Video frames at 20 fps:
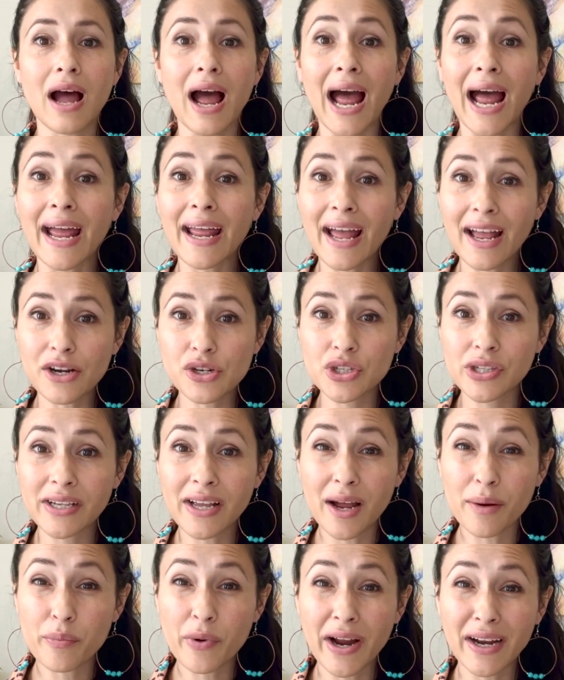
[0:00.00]
I actually
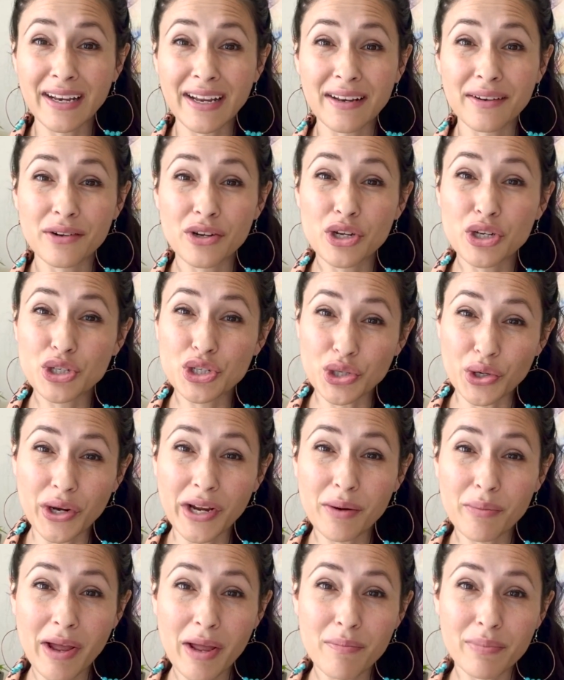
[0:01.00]
got pregnant
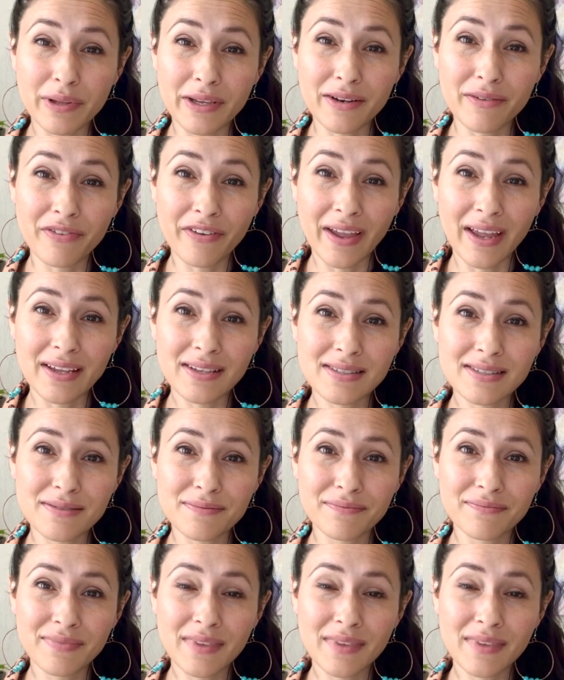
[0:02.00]
during my bleed phase.